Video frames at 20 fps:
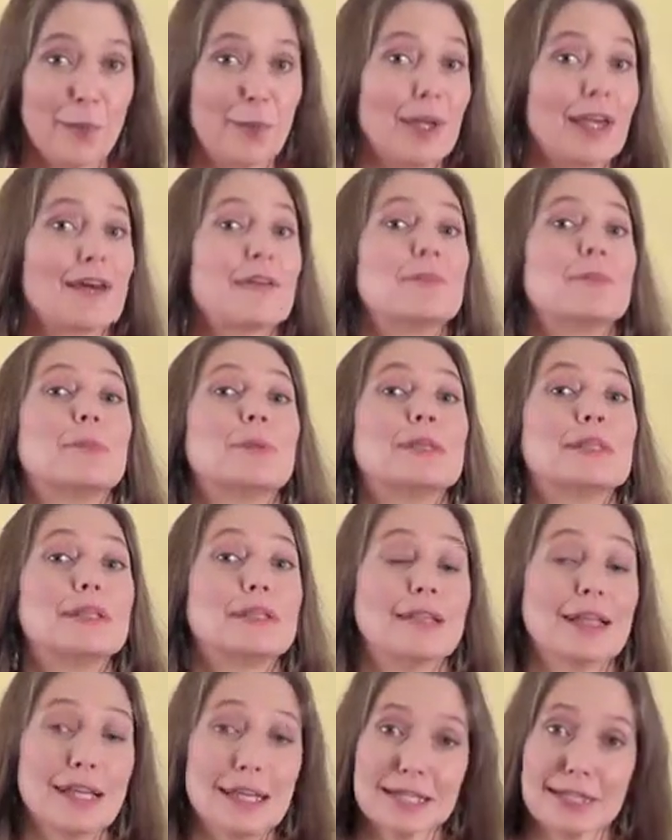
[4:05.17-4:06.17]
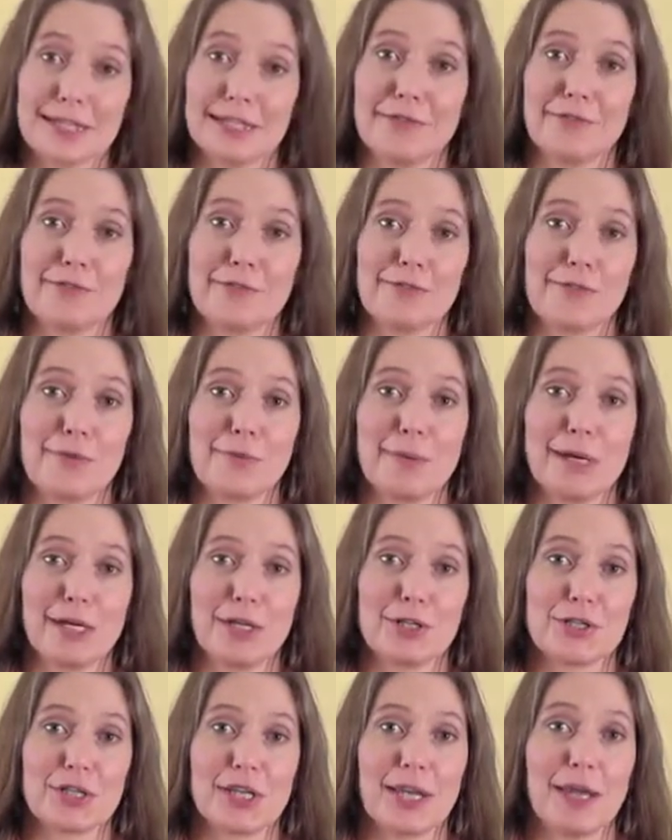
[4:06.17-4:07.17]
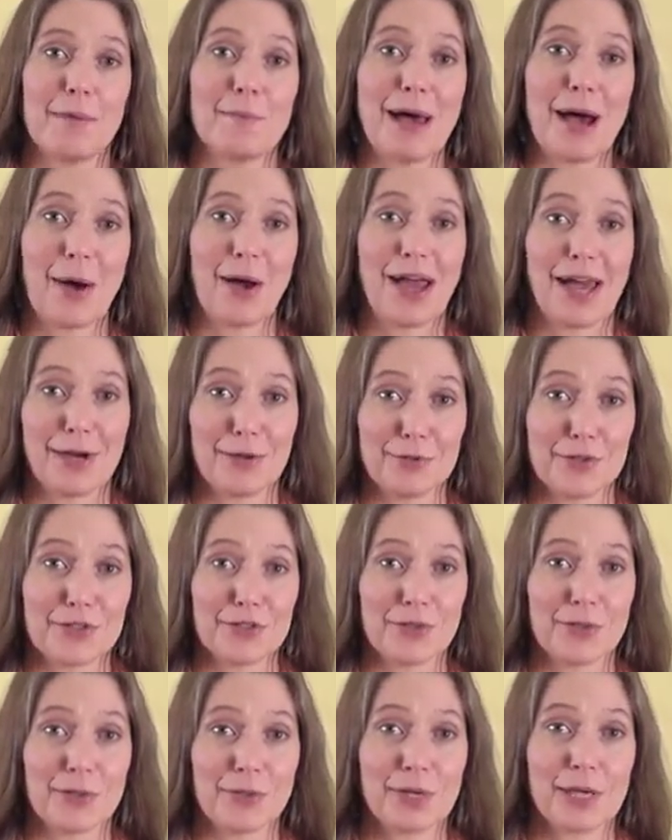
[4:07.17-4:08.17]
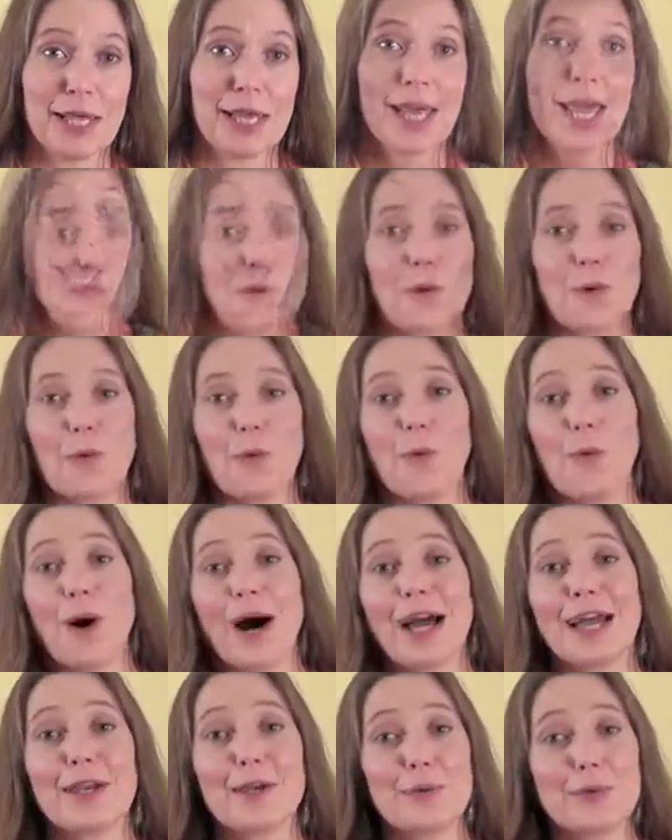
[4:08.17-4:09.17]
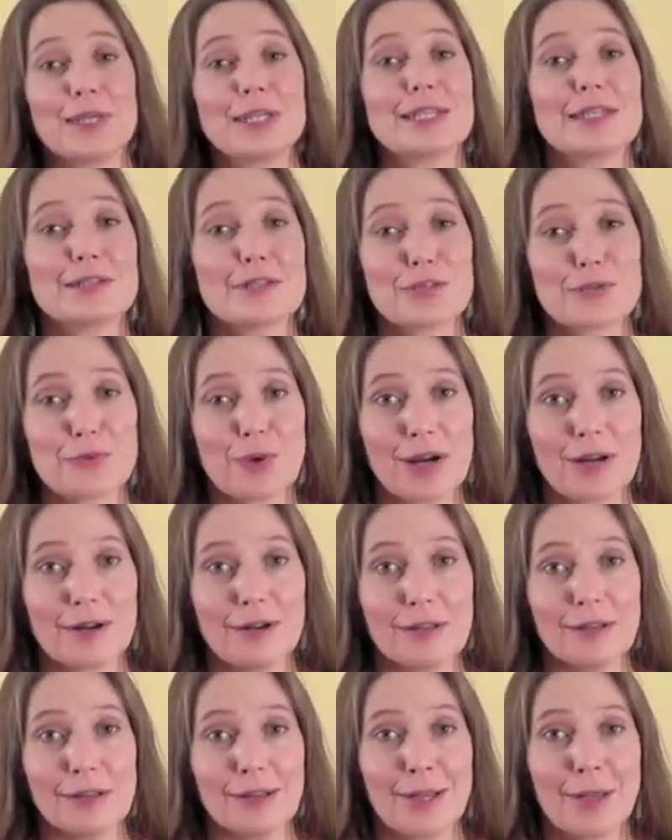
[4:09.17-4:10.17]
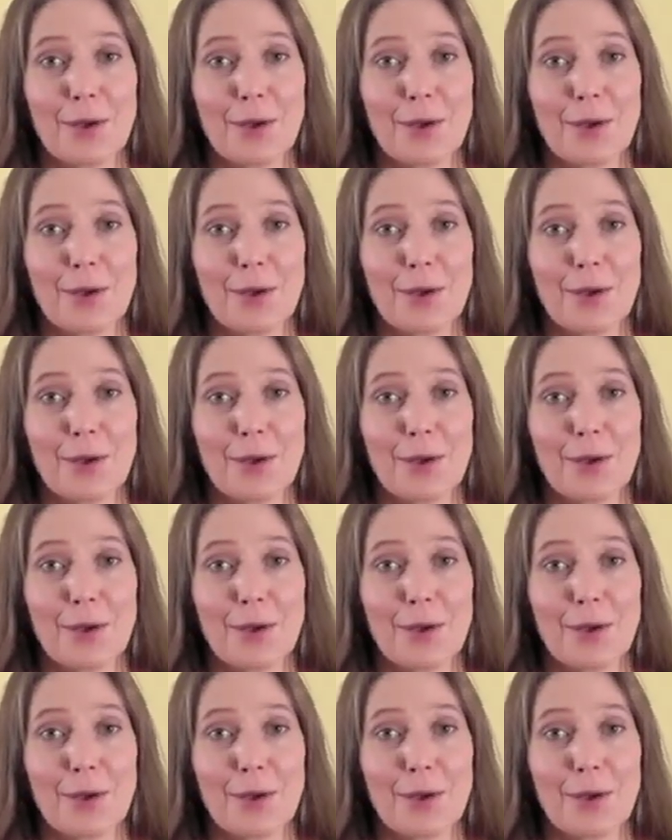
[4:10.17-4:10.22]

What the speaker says: We have plenty of information about how to. So why do we still struggle?